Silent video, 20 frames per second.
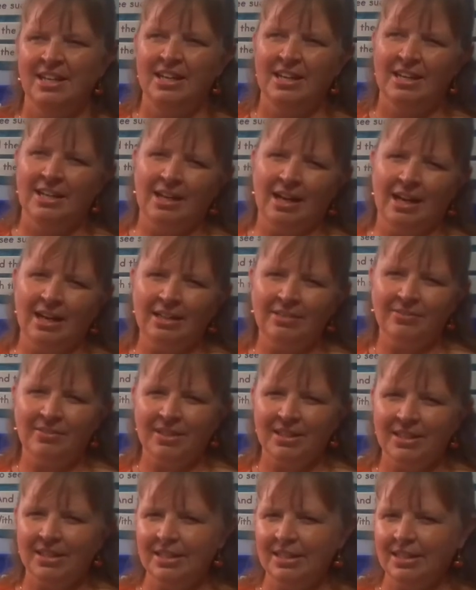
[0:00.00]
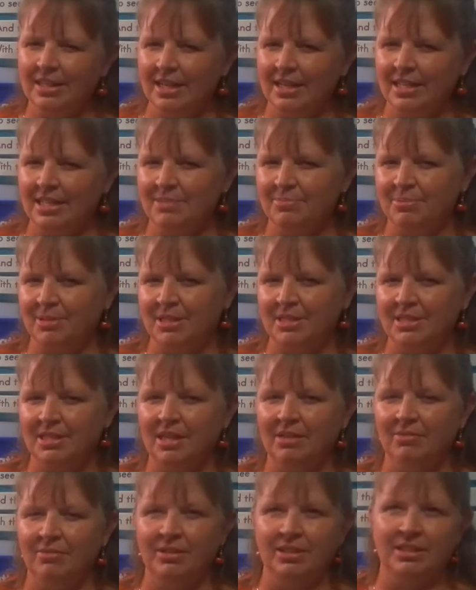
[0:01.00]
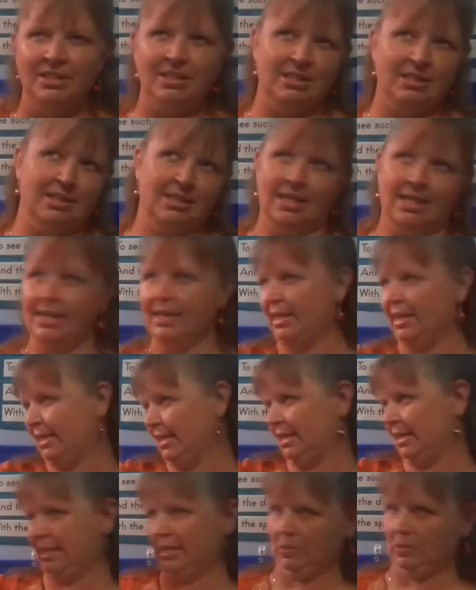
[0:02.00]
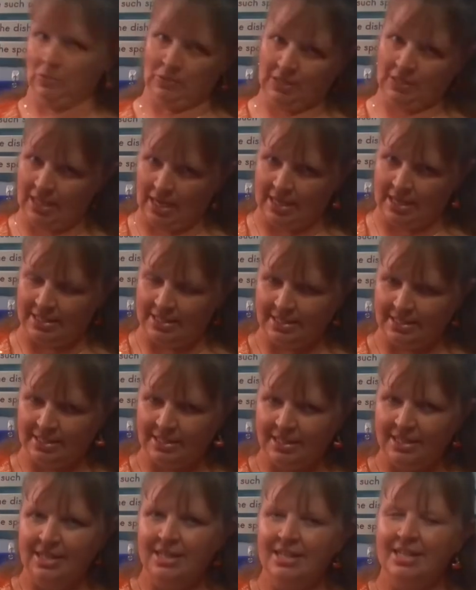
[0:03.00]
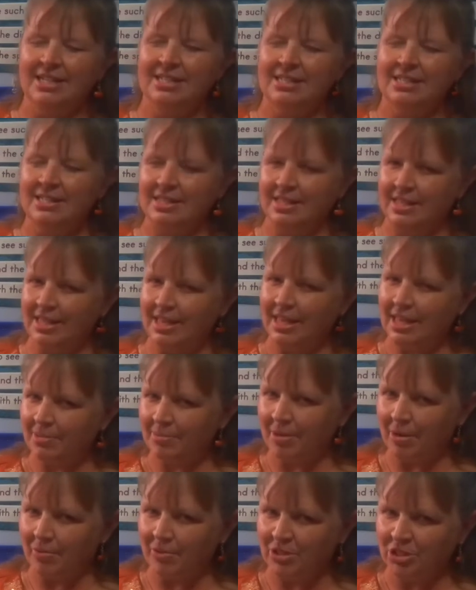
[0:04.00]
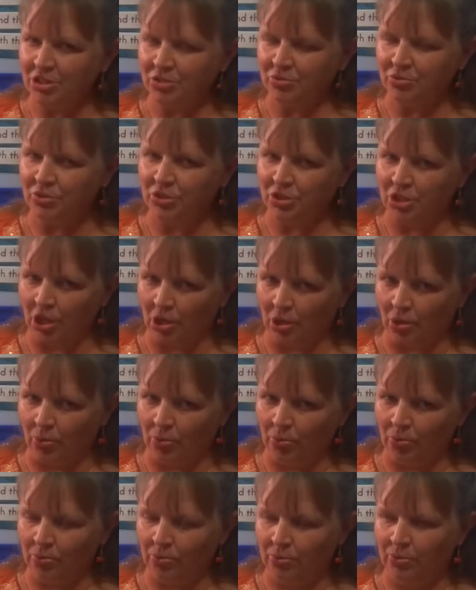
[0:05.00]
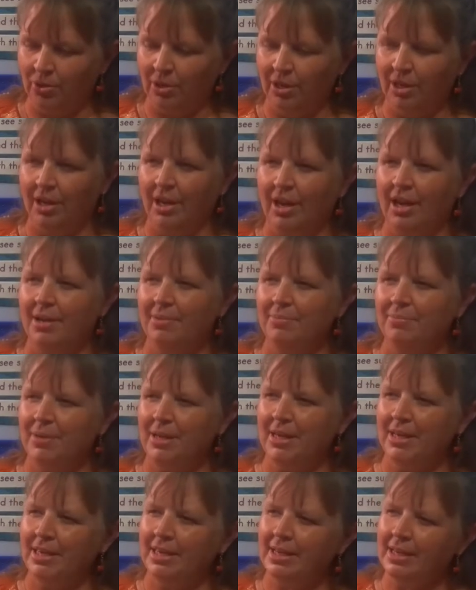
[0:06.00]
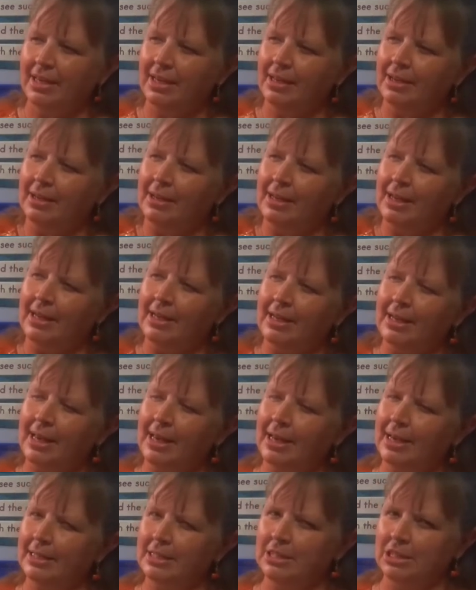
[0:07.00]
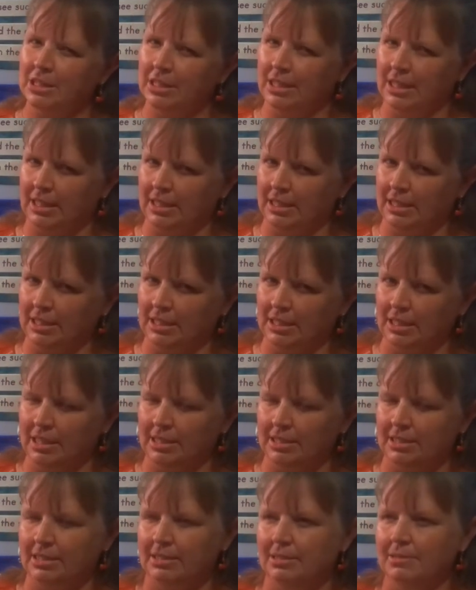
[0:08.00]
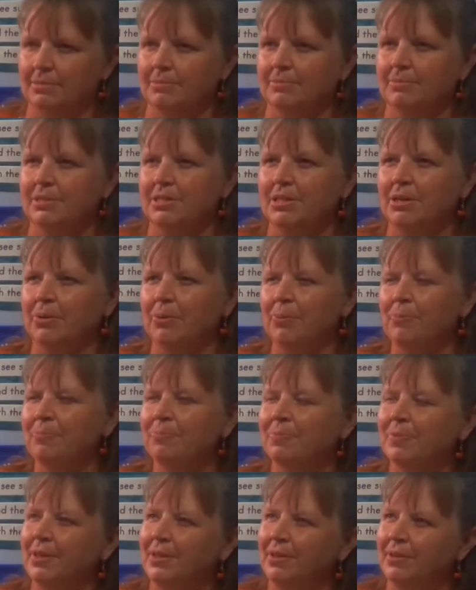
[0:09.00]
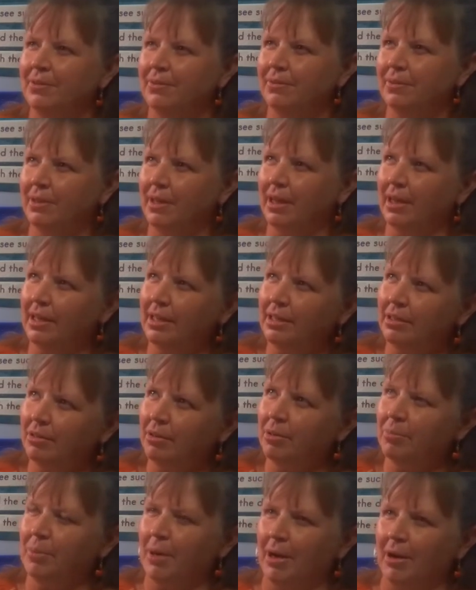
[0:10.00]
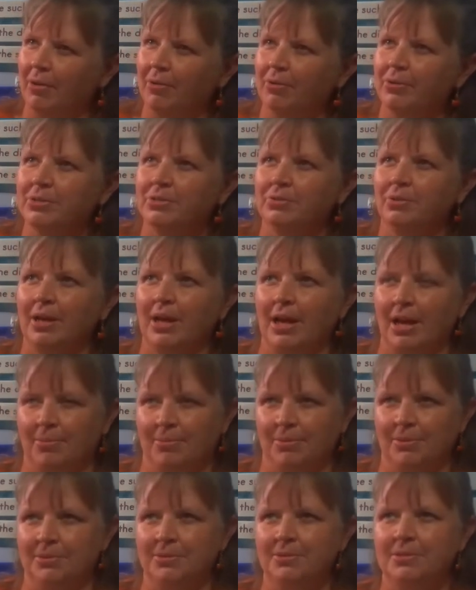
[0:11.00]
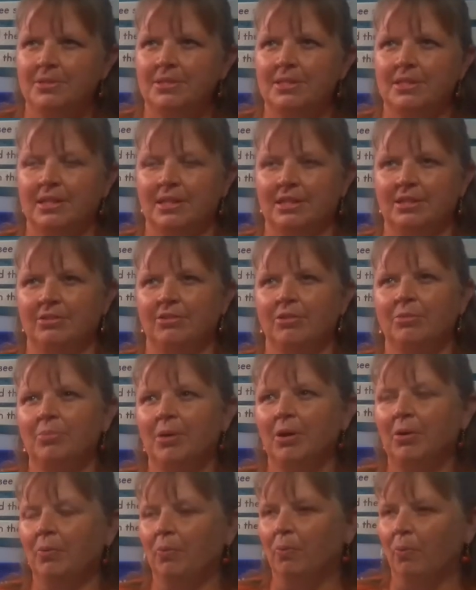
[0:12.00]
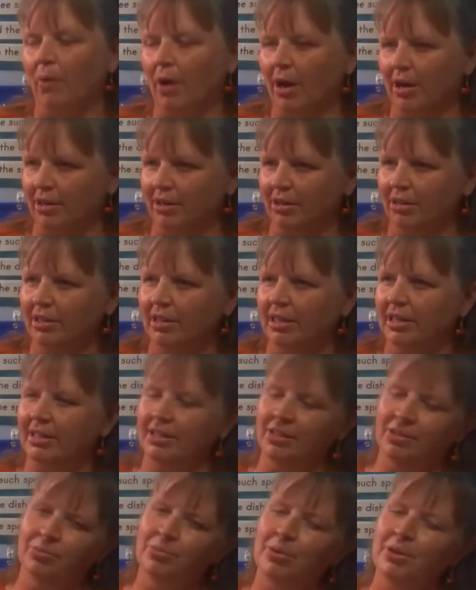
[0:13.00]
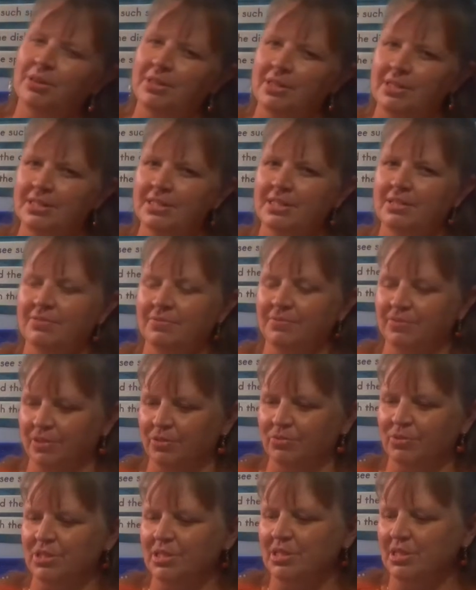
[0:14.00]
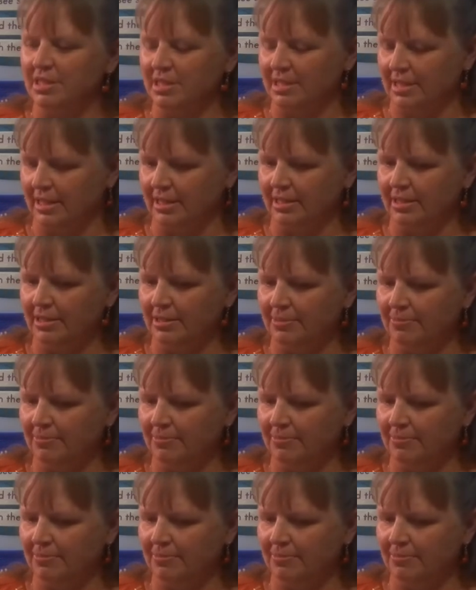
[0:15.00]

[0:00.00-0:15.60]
kind of like a guess, but it's not really just taking any old guess. It's thinking about what you know and making an educated guess. So, well, I know about apples, and I know about water, and I know about things that float and sink.